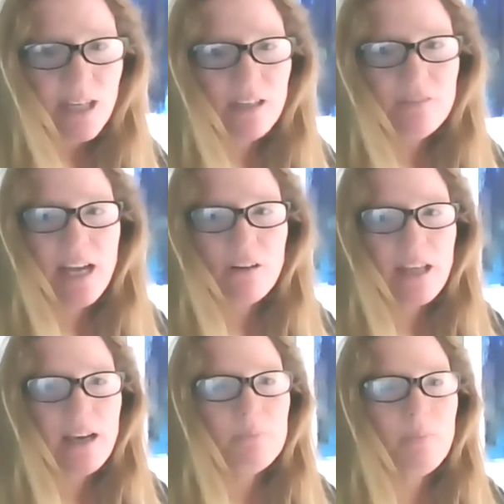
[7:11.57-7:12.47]
of how
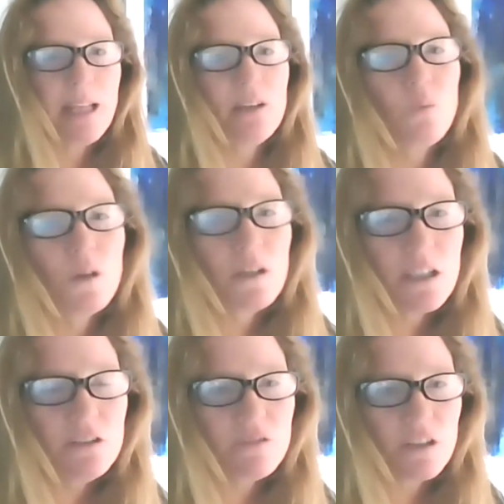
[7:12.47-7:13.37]
that might work
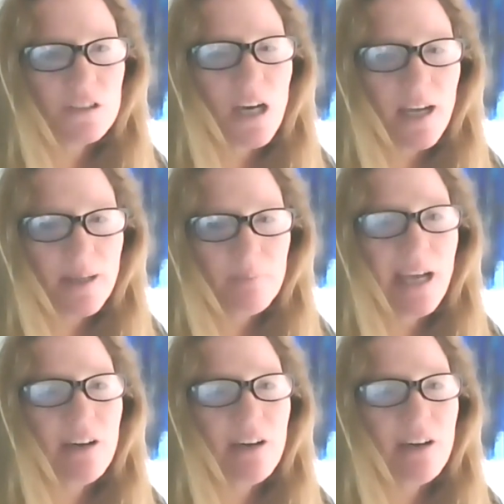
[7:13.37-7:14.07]
over time,